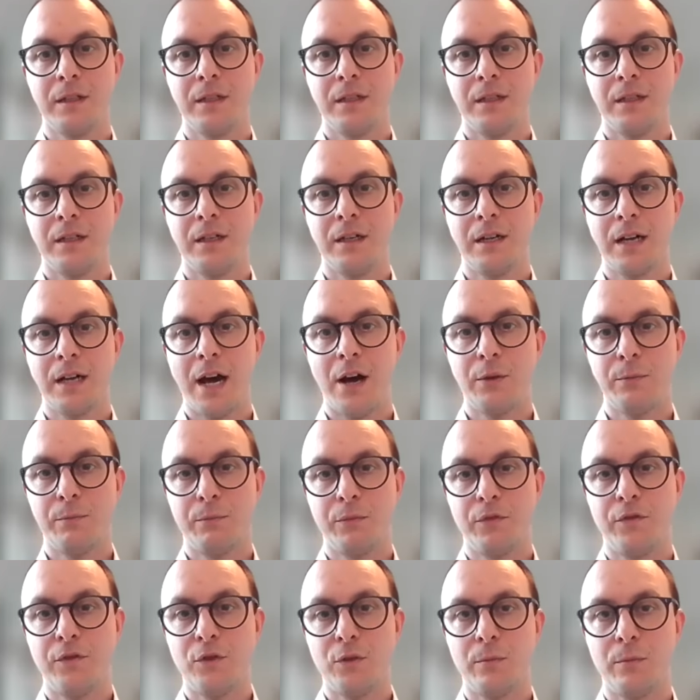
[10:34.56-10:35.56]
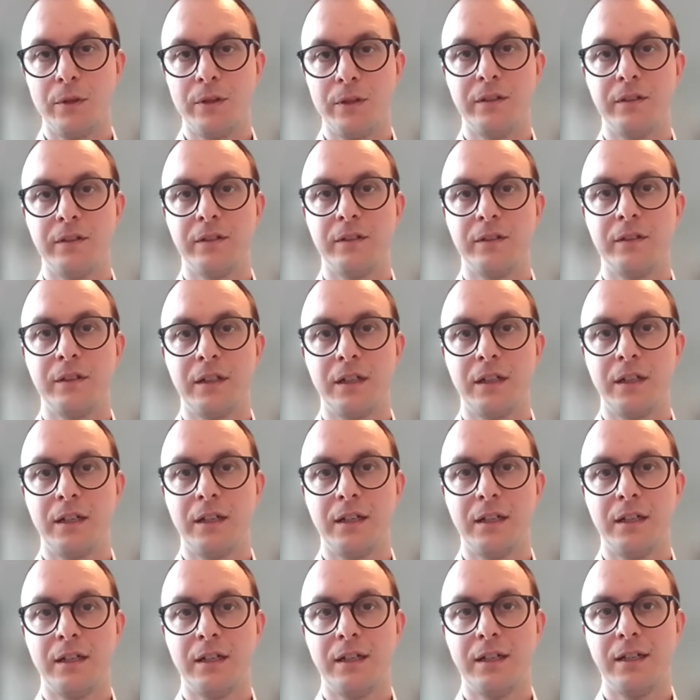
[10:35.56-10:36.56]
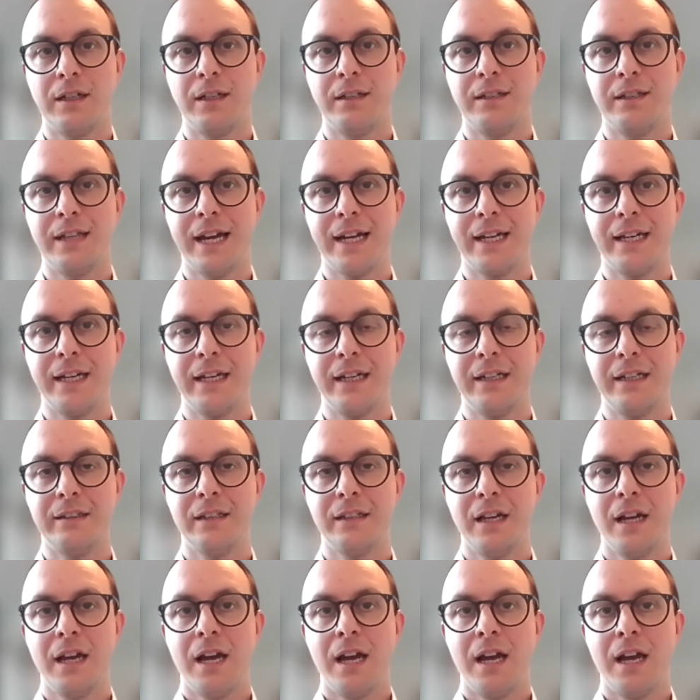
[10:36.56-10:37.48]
outperformance a decade,